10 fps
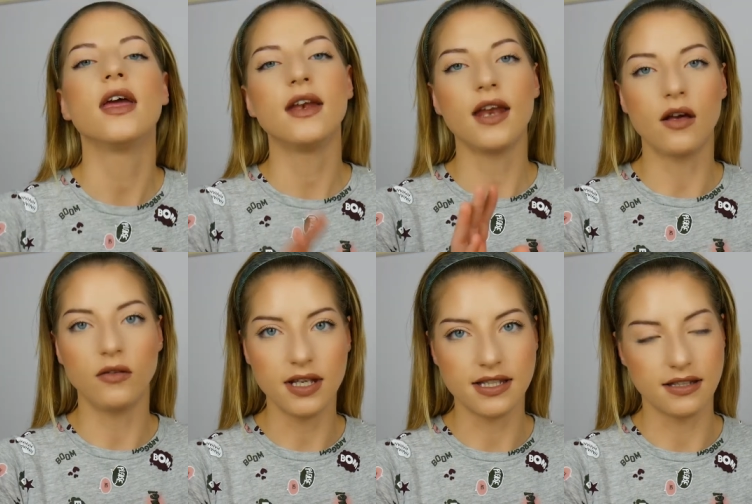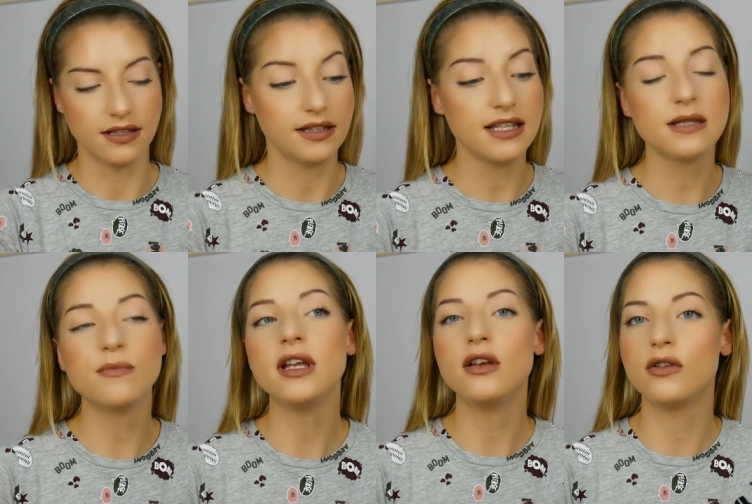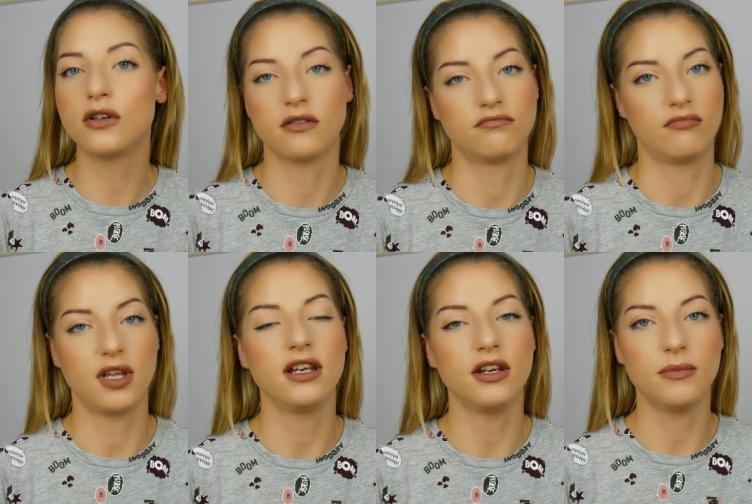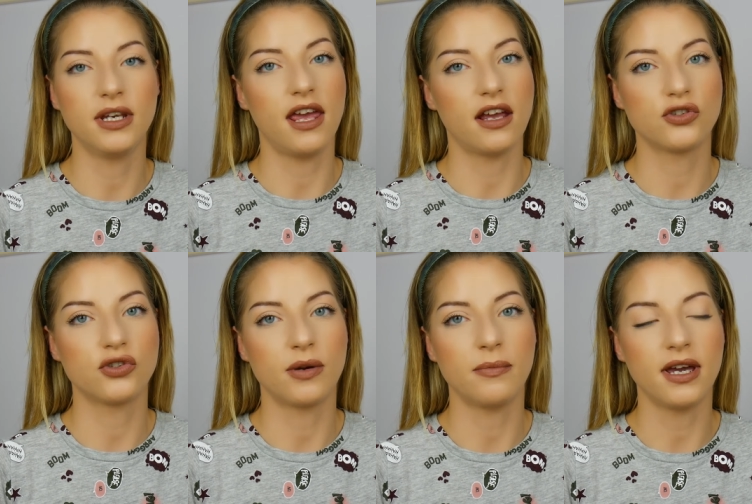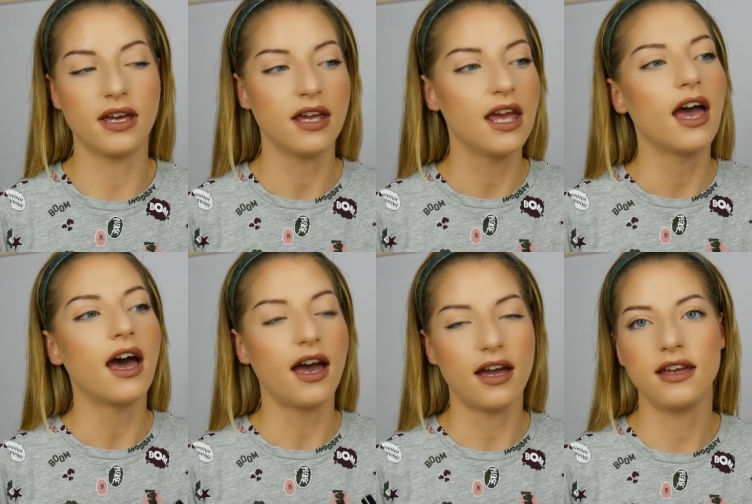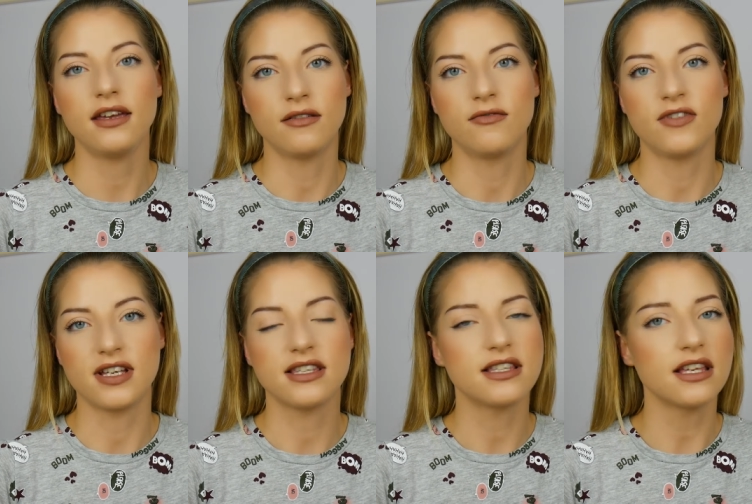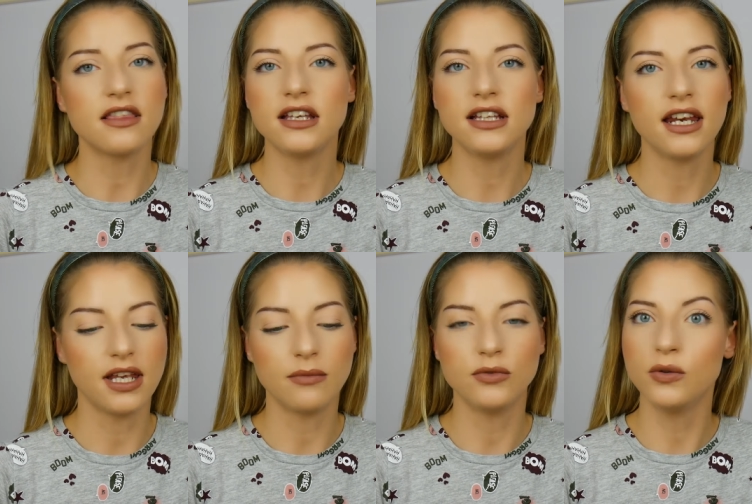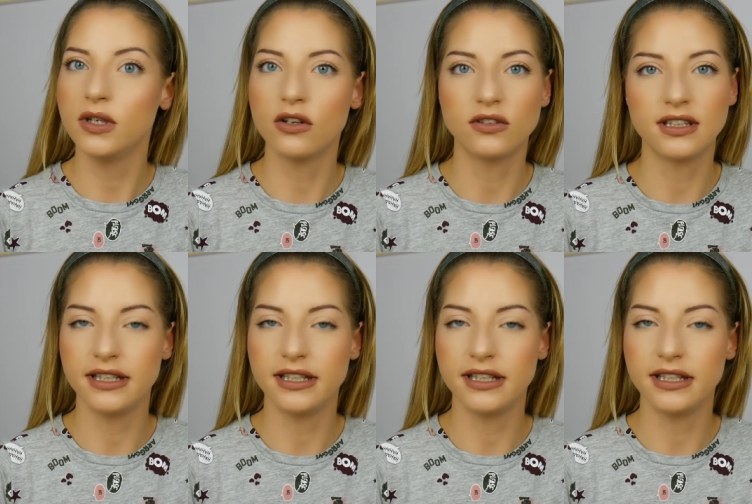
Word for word: Now listen, this might look a little bit extra, but I confess, it's something that I'm doing on a